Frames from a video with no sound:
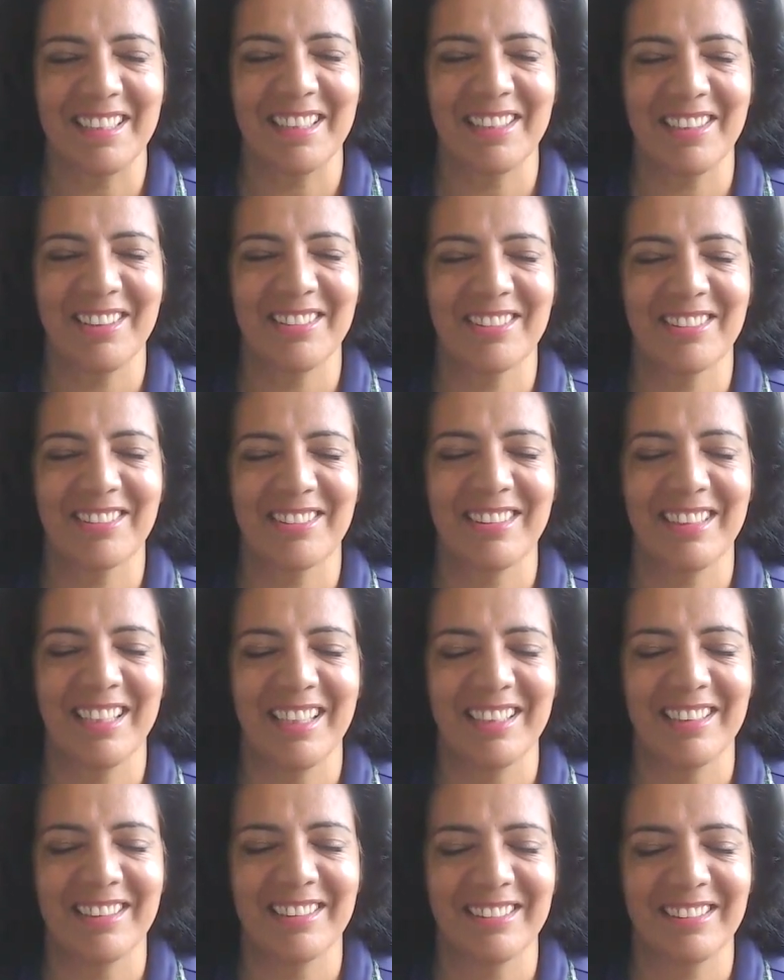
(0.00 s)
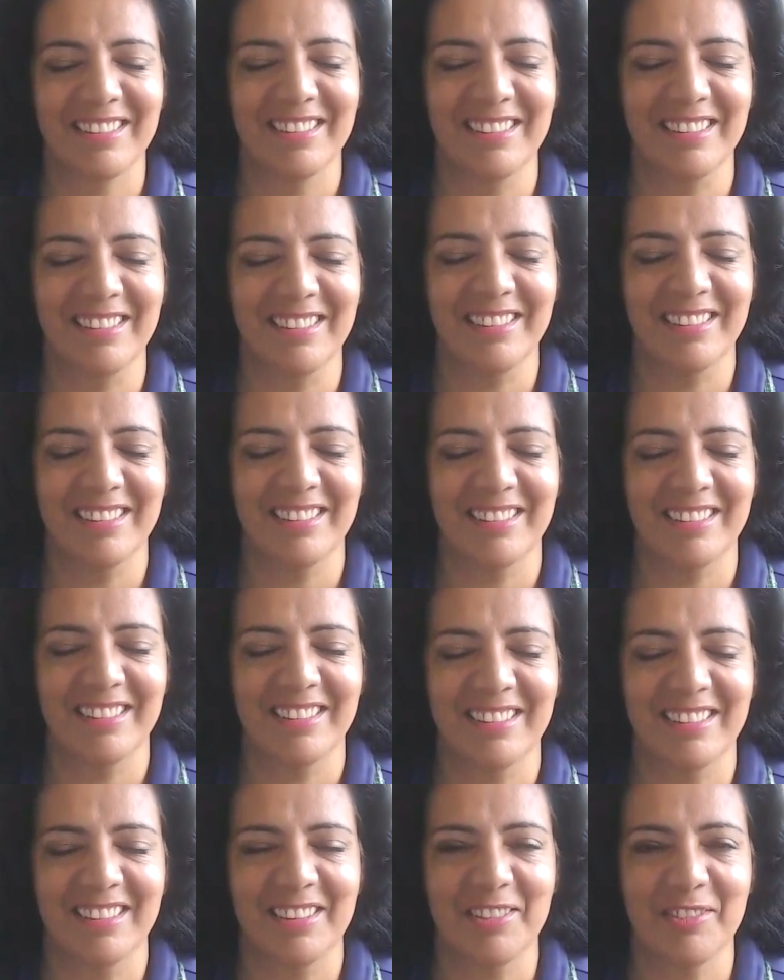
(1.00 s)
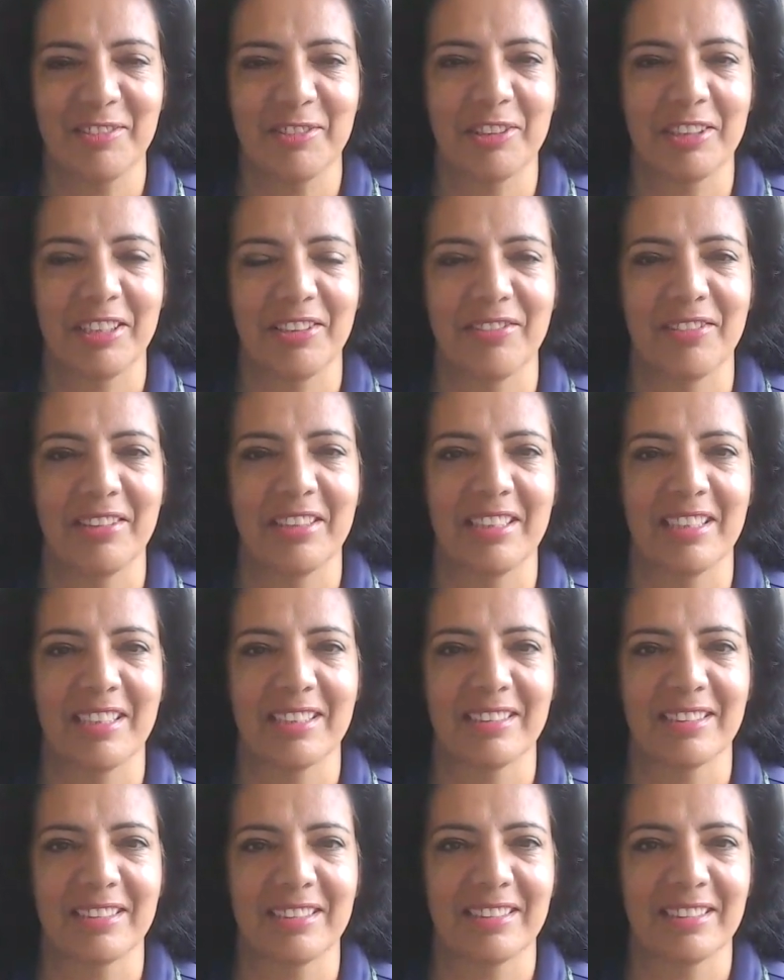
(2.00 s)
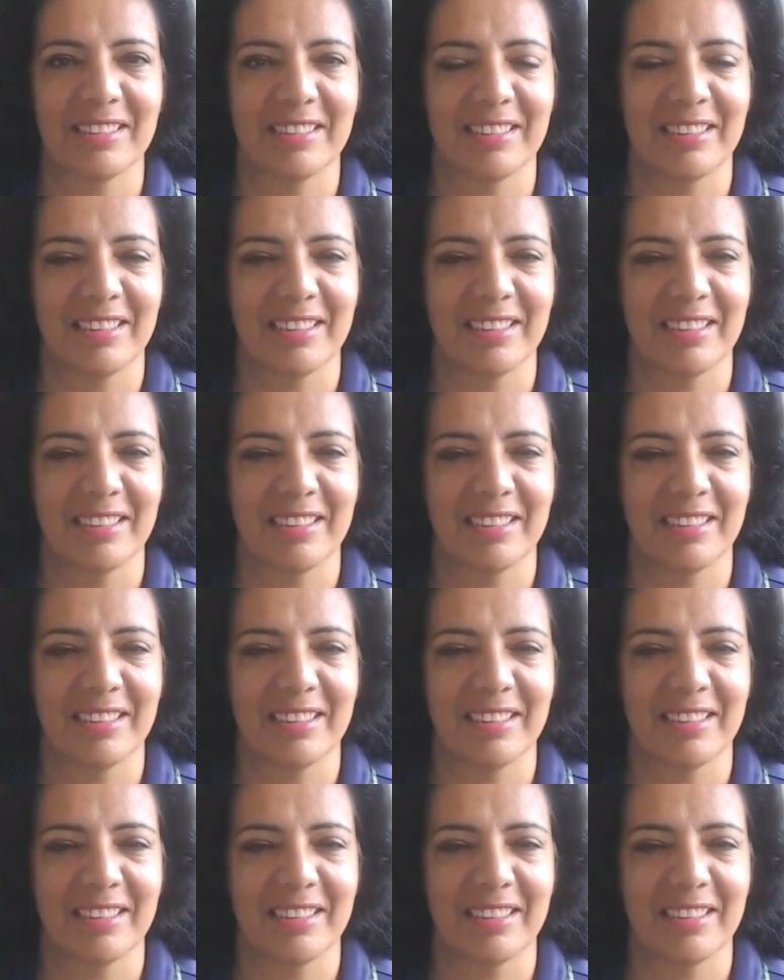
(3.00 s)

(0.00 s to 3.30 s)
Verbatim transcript: Thank you, Creator, for giving us